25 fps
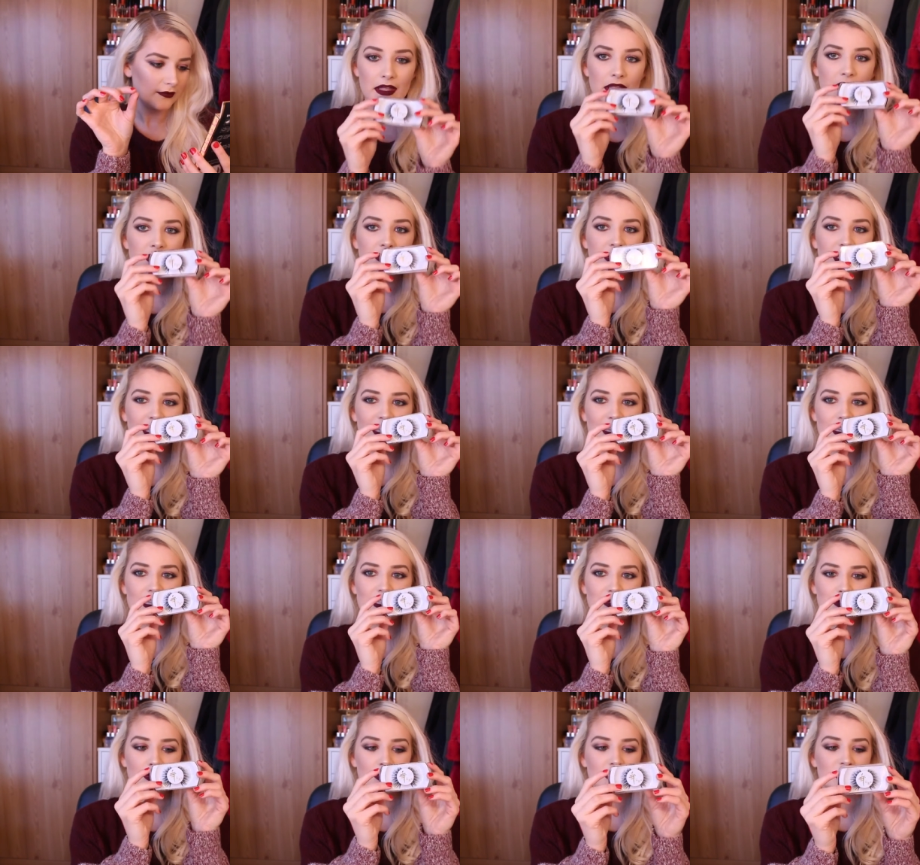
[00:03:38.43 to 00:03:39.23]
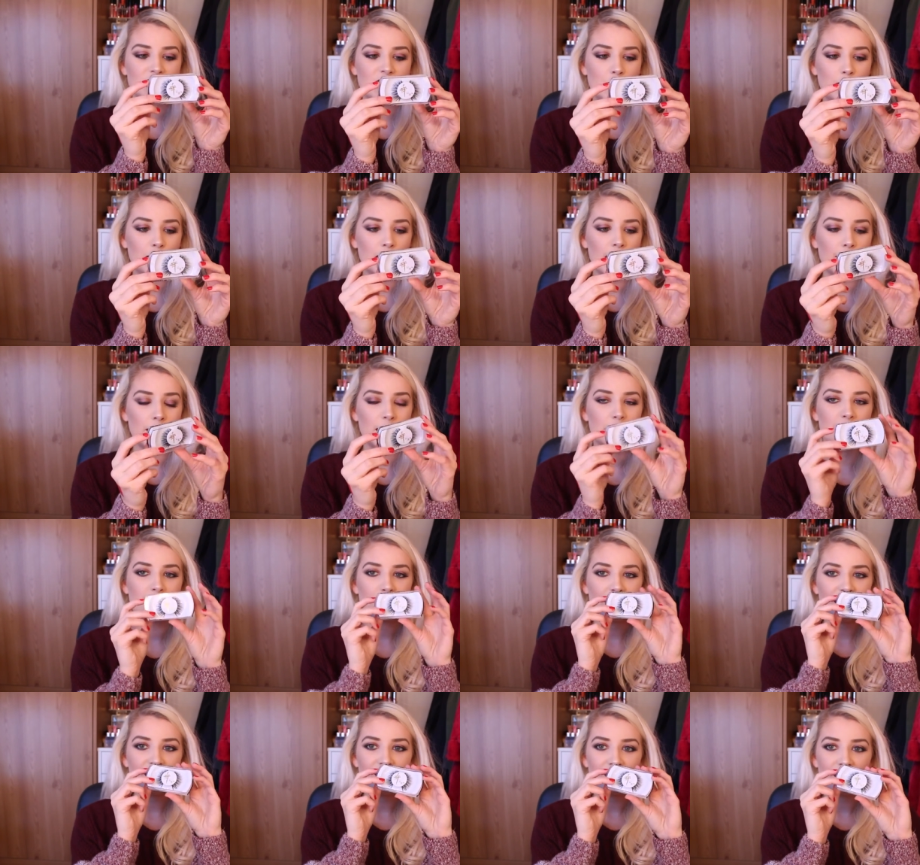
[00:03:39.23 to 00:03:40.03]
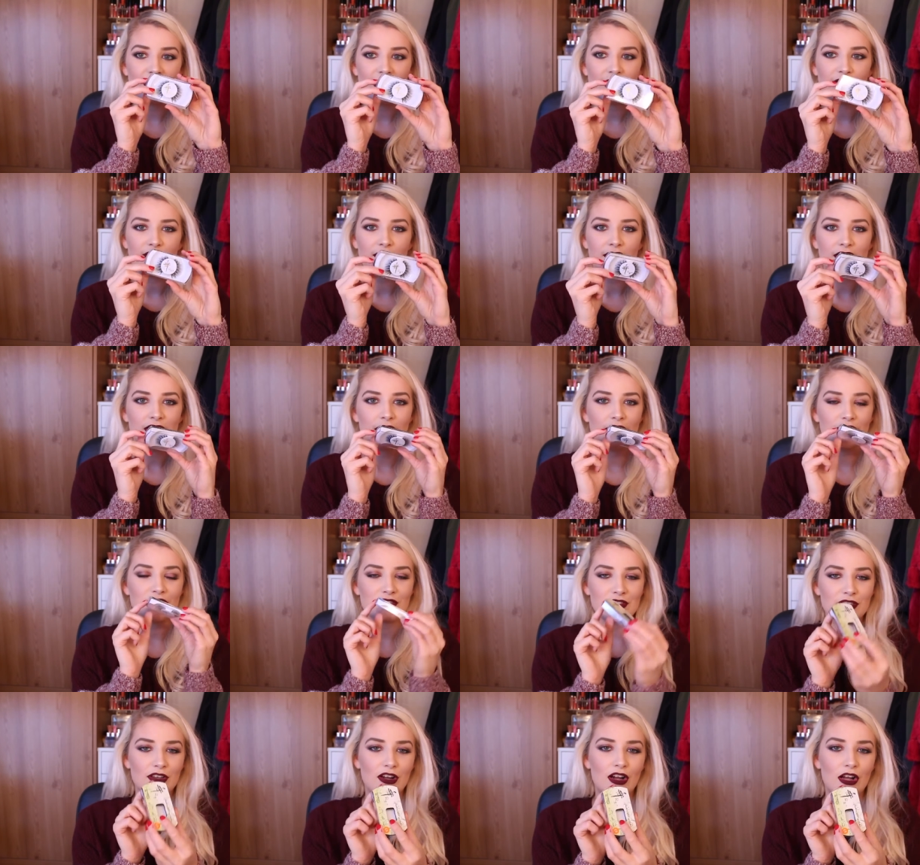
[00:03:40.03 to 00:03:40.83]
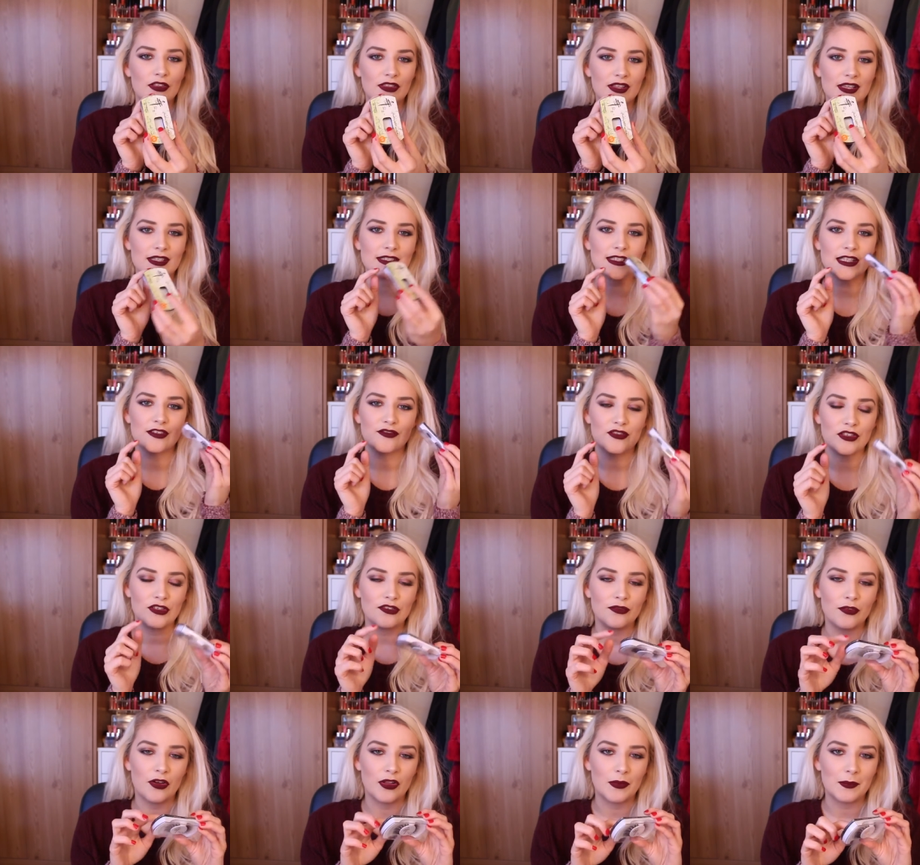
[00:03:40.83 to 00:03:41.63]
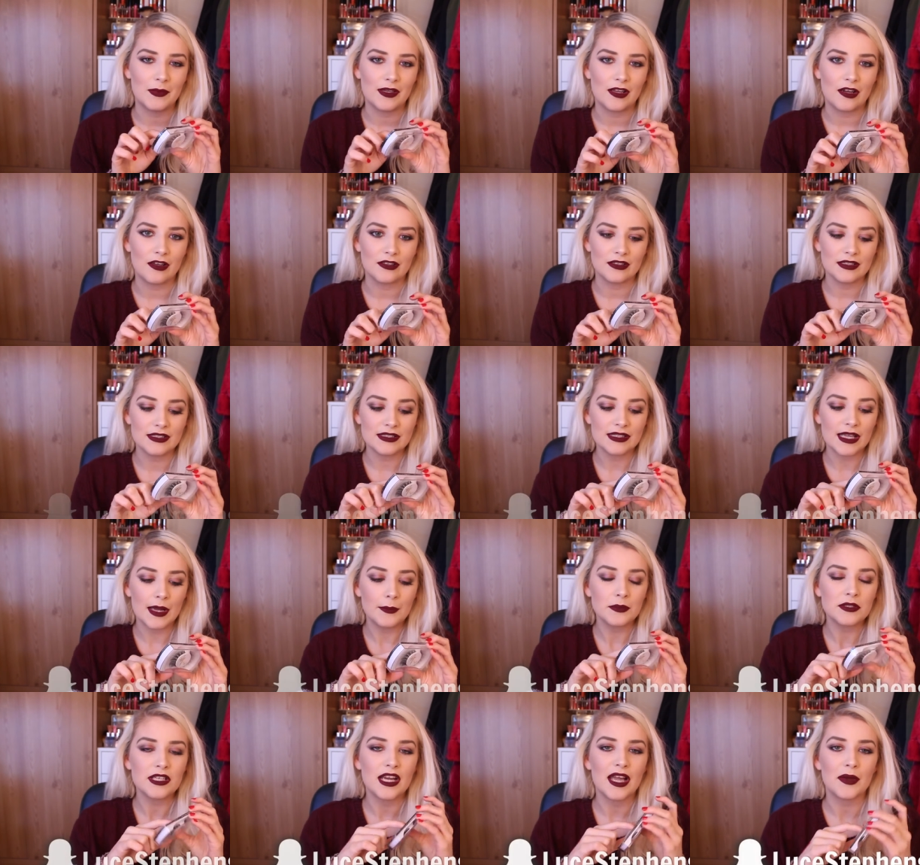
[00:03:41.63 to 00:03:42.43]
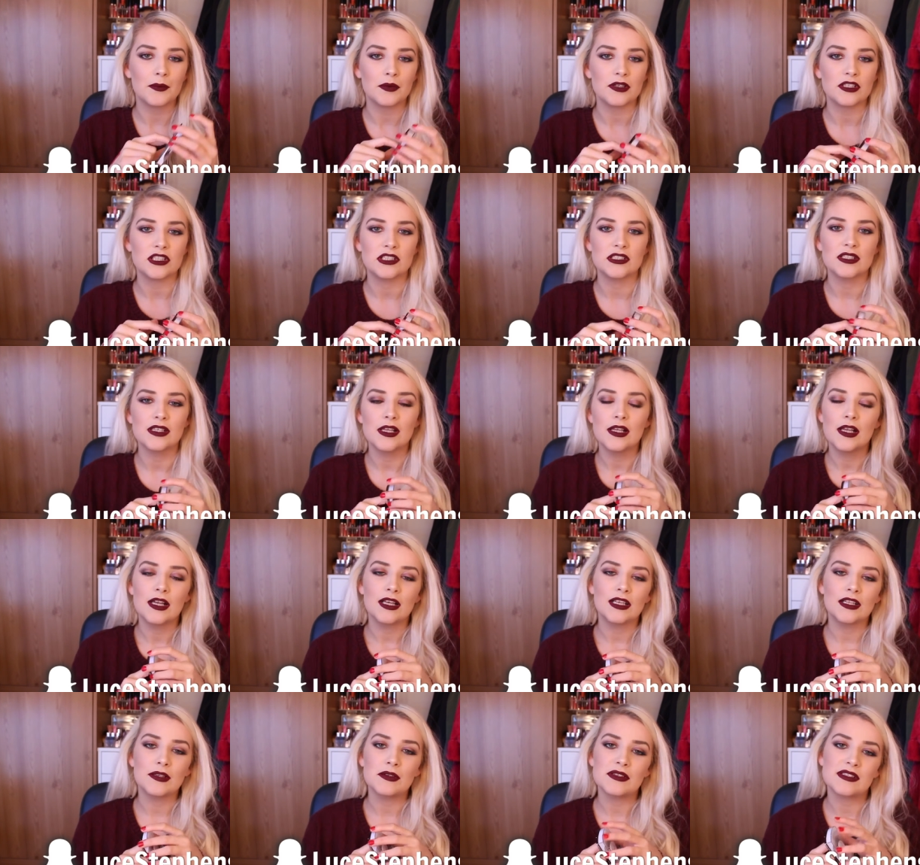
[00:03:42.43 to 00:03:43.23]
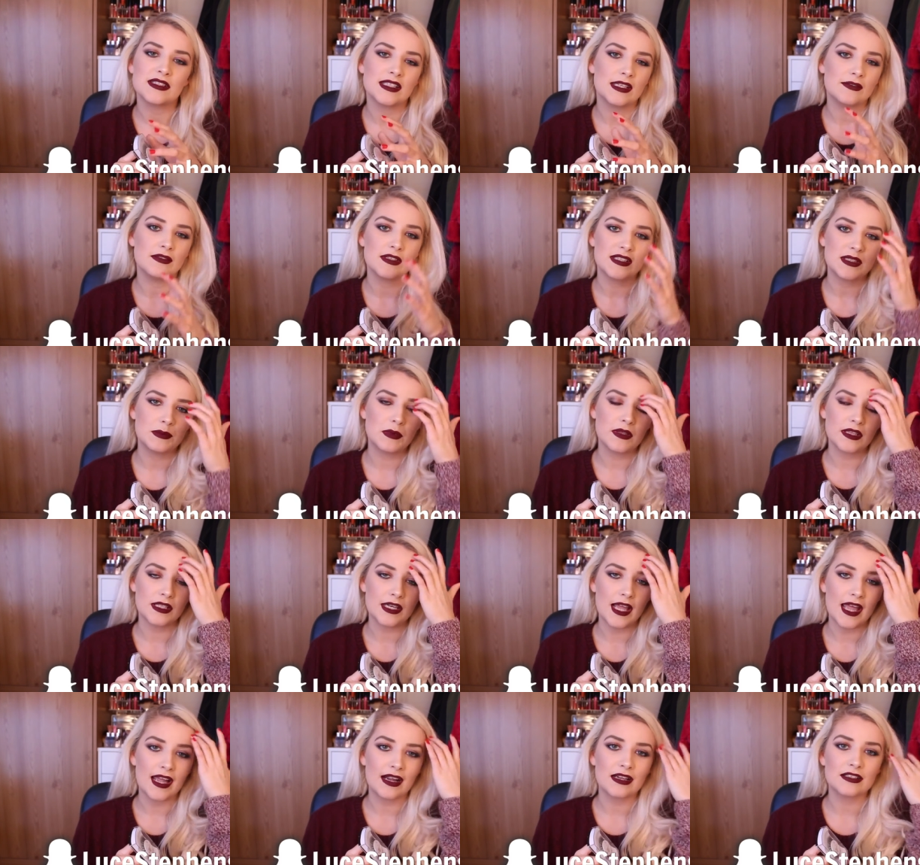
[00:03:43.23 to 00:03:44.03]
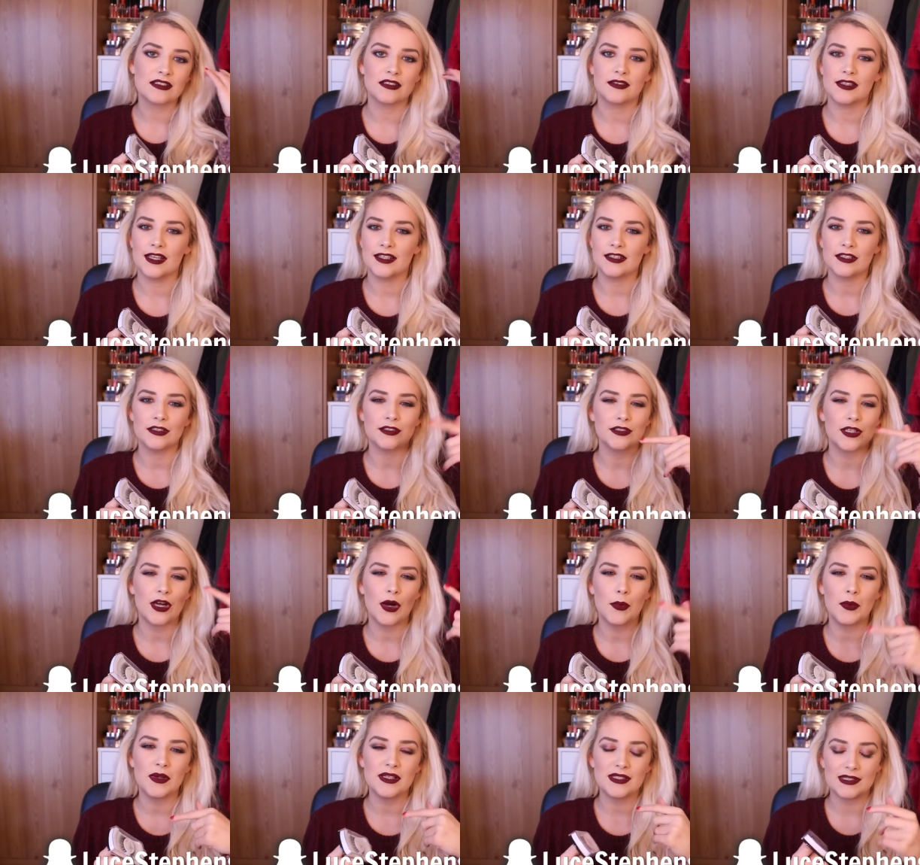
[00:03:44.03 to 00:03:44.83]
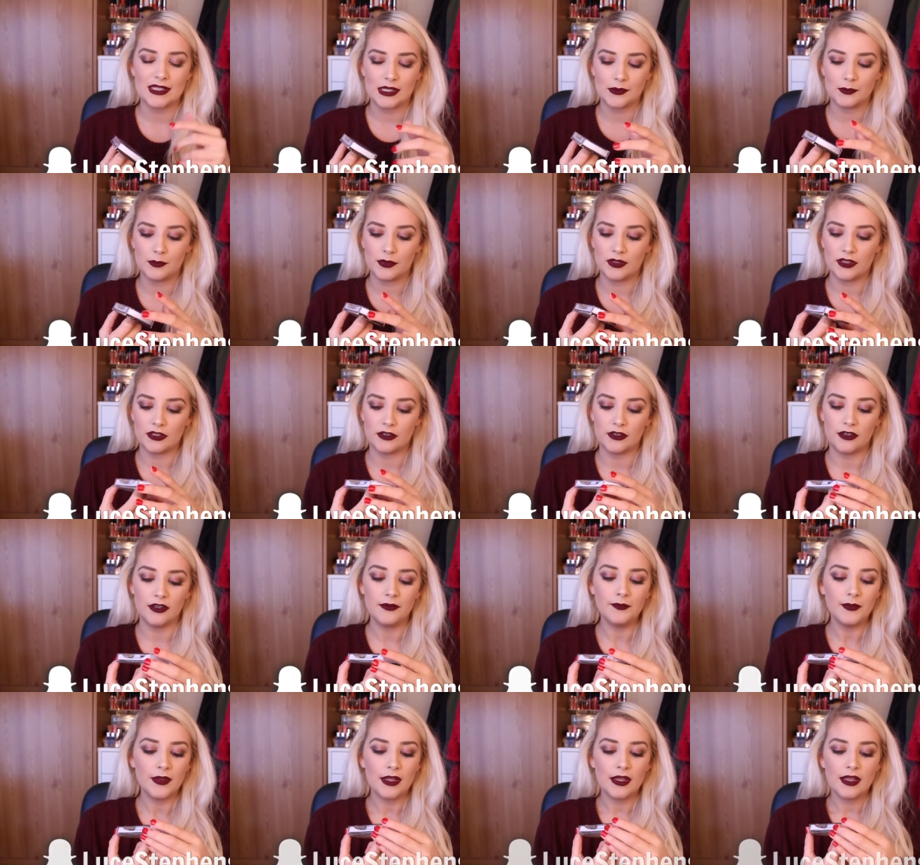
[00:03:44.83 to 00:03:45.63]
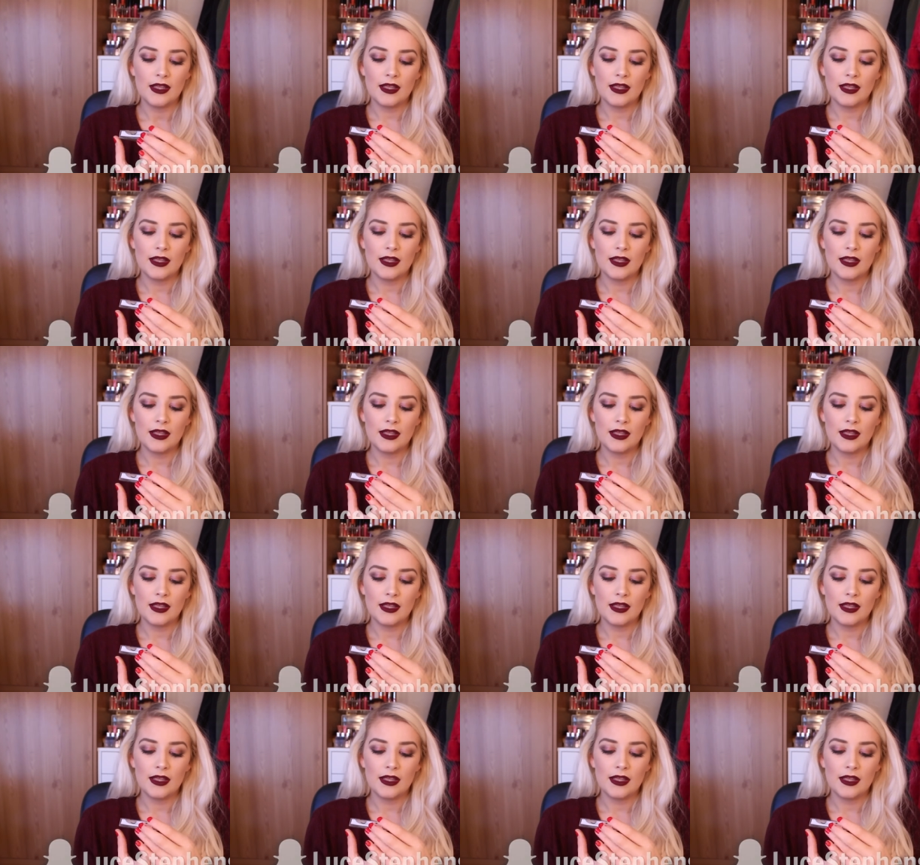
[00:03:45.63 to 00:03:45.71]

And these ones are probably my favourite, and you'll saw these if you follow me on Snapchat, which is Luce Stephenson with an X on the end. It's always down below.